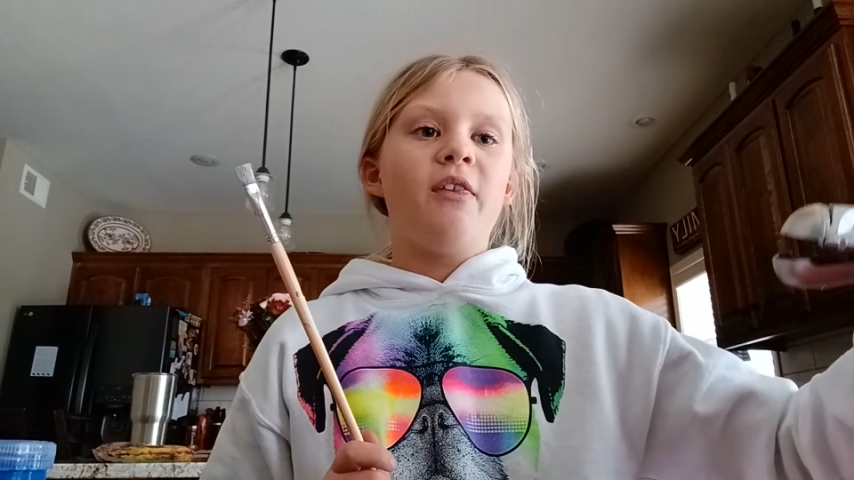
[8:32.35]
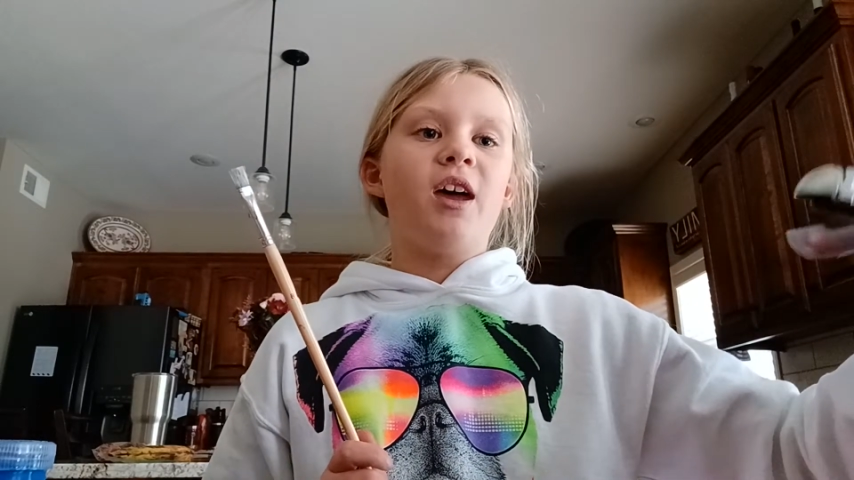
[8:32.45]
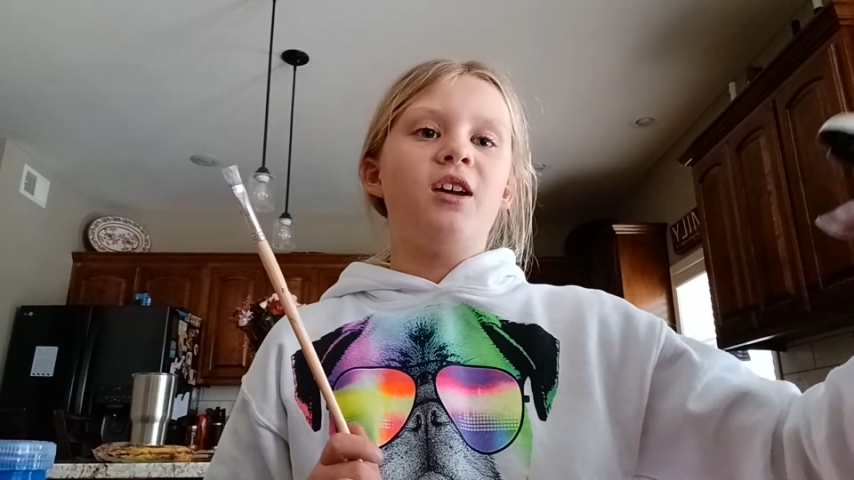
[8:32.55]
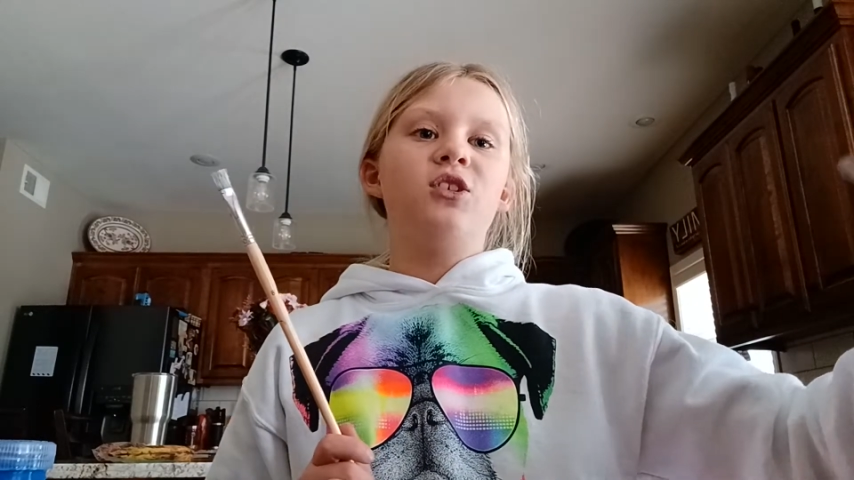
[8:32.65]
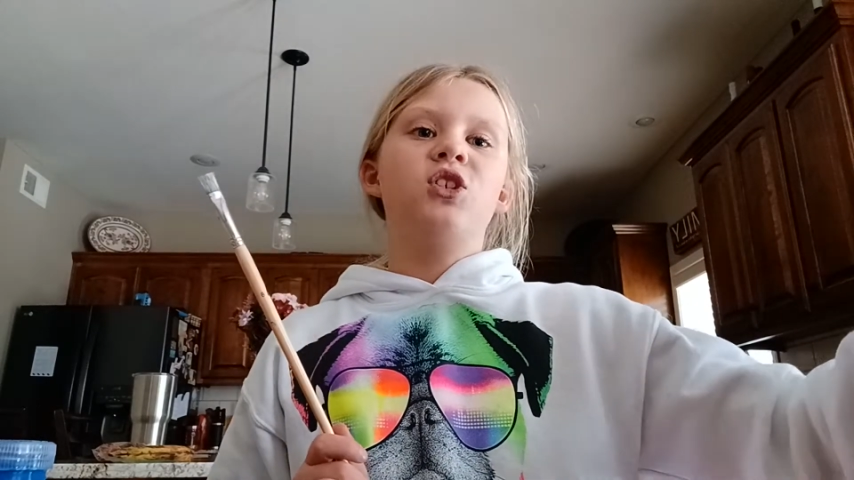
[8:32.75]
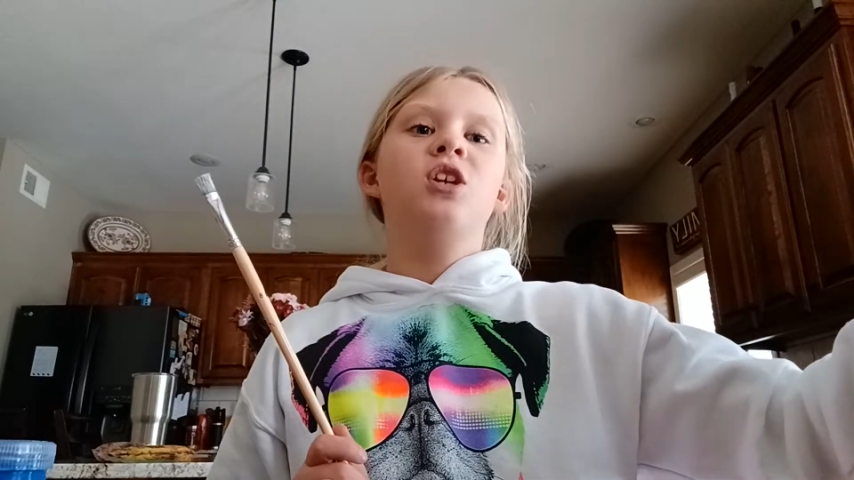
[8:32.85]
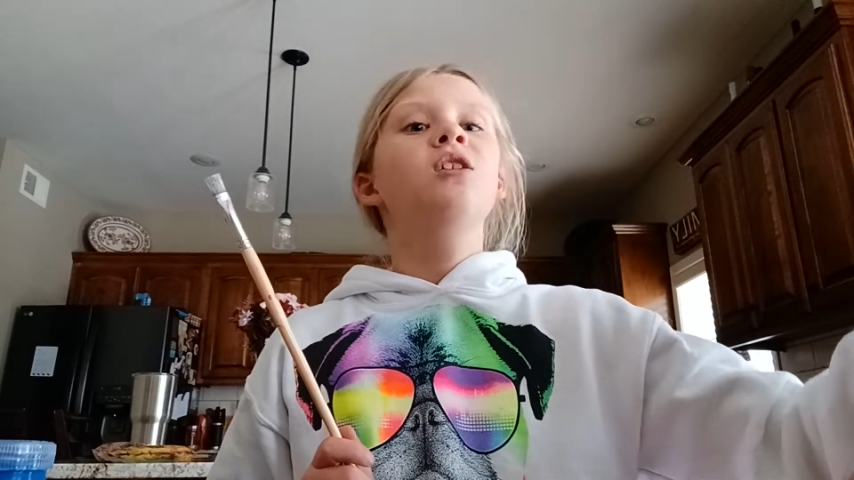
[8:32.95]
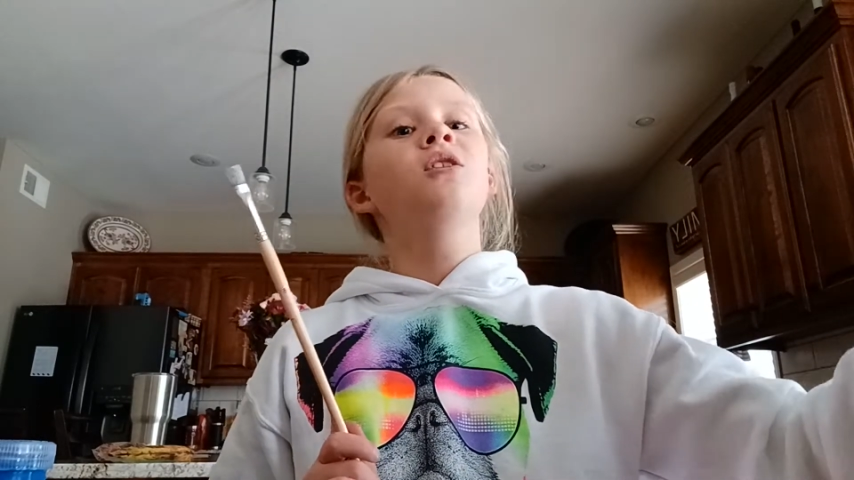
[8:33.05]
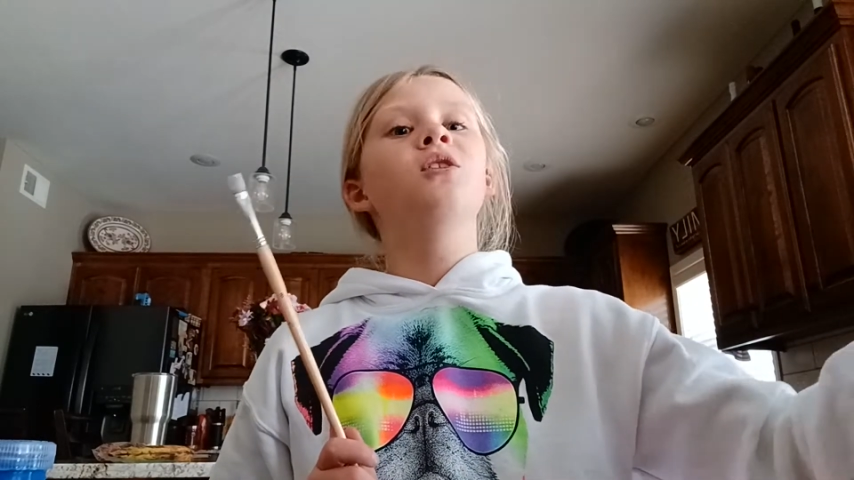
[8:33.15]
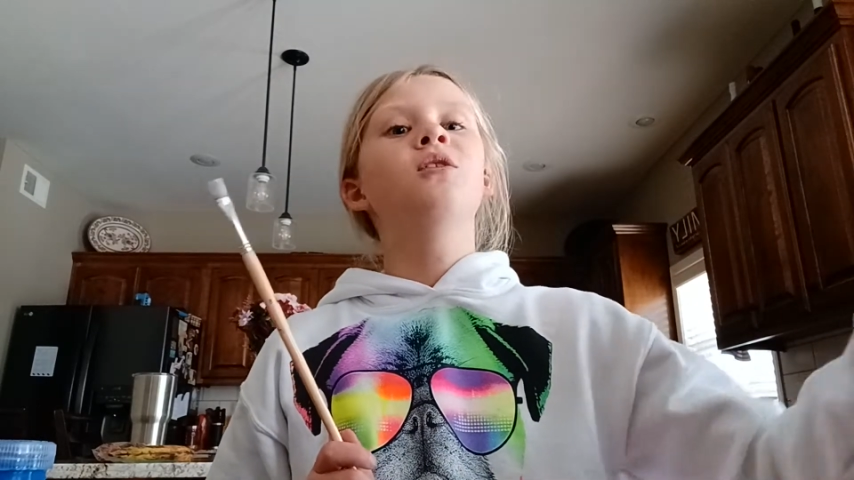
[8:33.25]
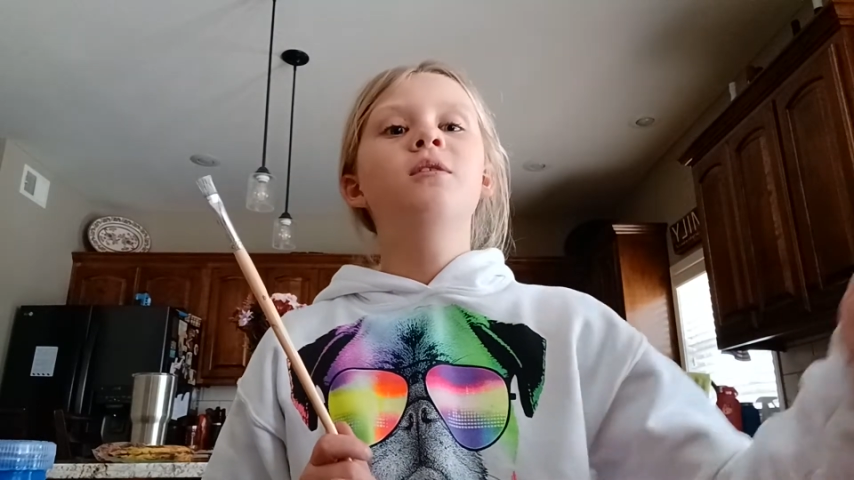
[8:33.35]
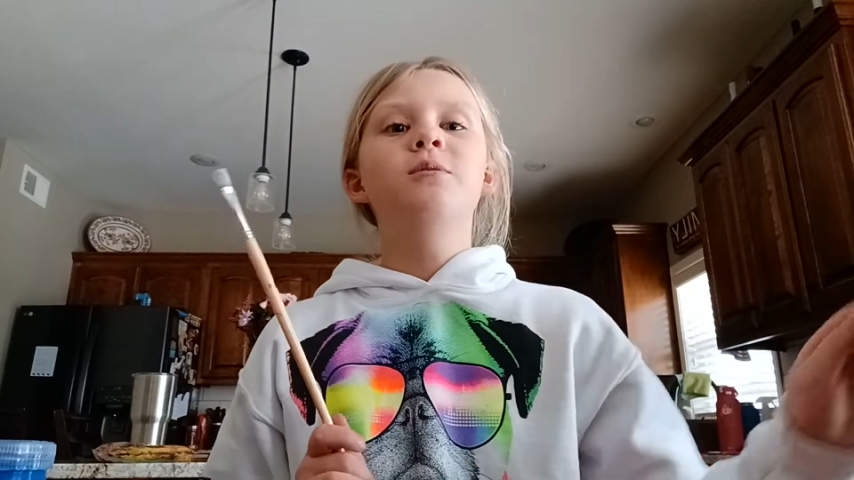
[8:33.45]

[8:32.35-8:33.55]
then two,